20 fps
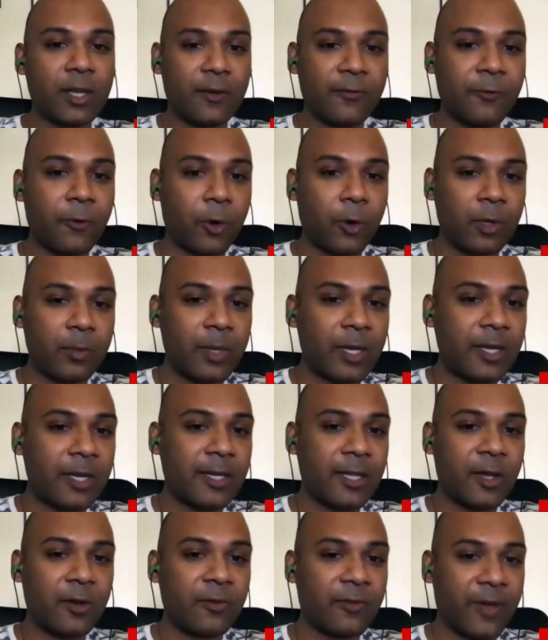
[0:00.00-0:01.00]

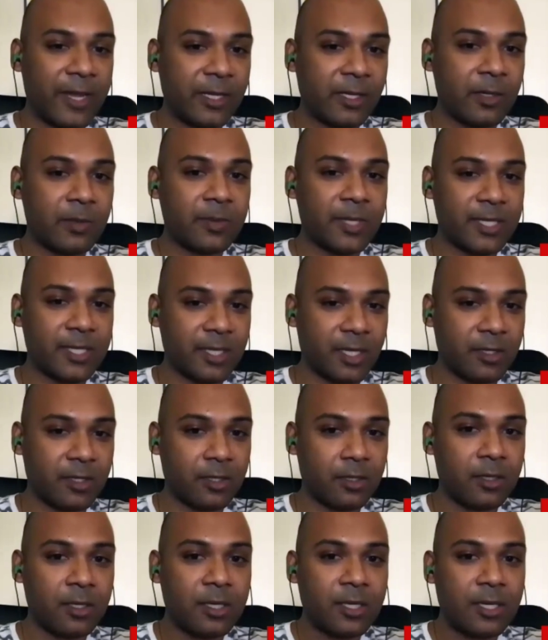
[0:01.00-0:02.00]
affordability of items, etc.
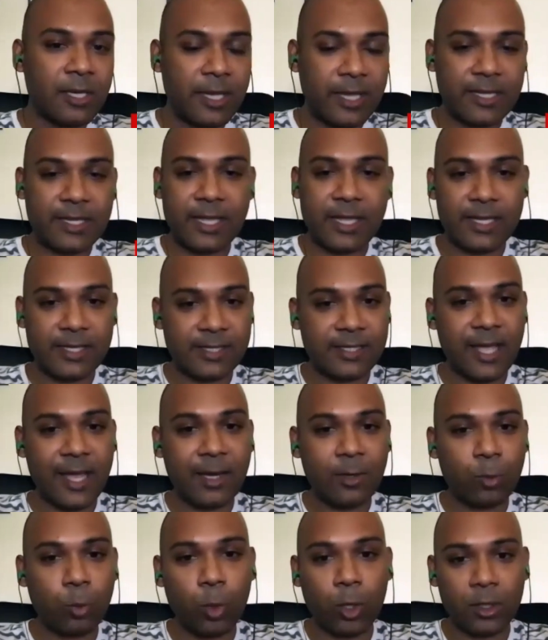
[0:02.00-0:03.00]
Is
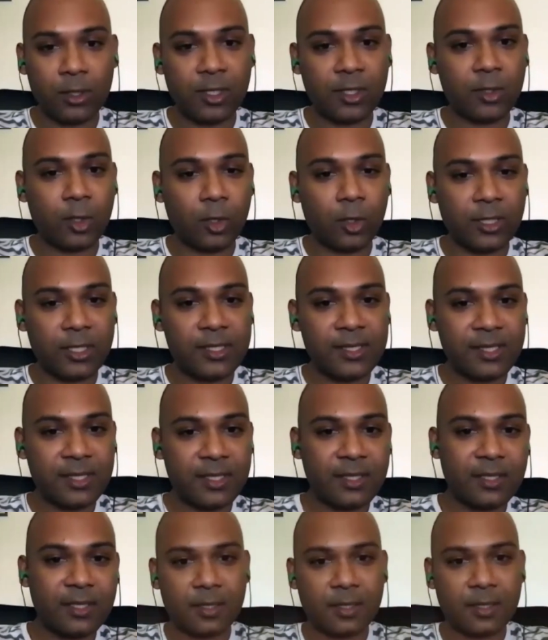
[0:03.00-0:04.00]
that what the thought is?
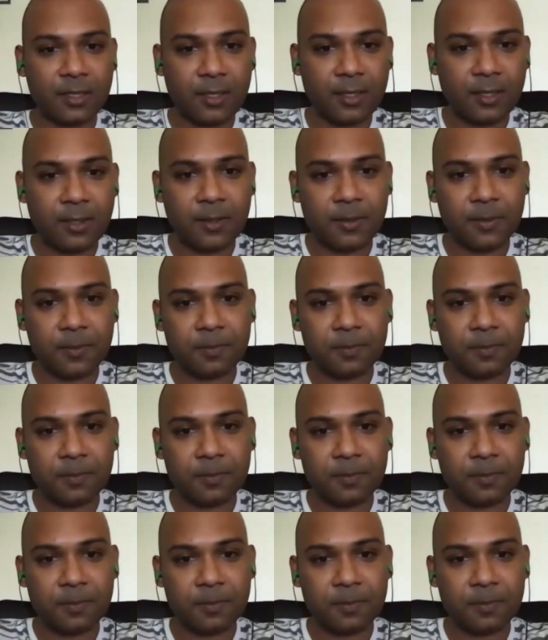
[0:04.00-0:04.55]
It